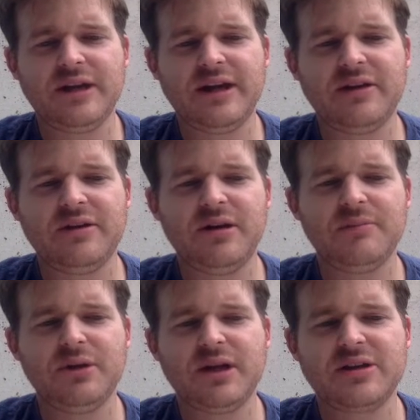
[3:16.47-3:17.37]
down. I'm
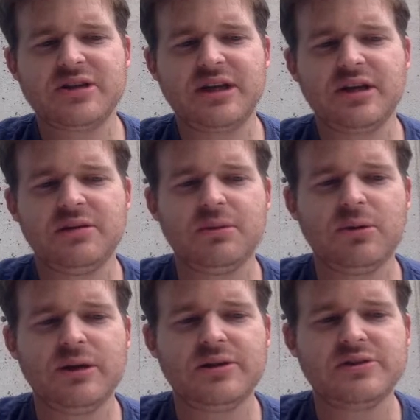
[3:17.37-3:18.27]
not actually going to
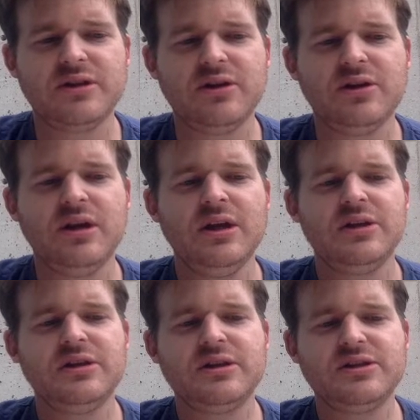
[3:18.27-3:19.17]
deploy it. So
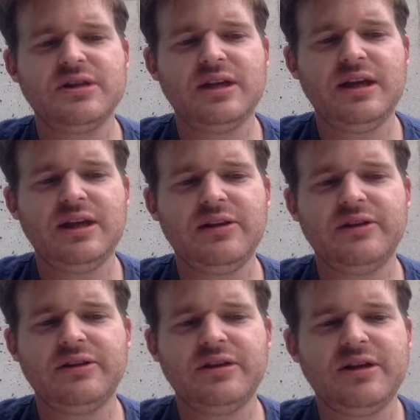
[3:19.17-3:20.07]
you can see here
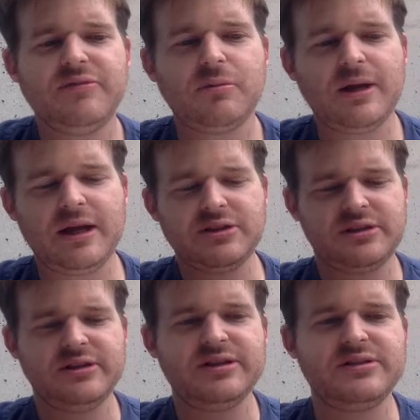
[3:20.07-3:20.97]
that the dev
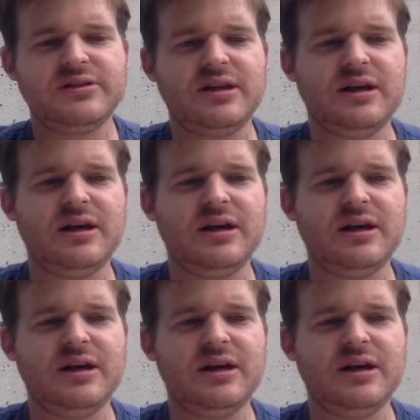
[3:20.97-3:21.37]
branch, this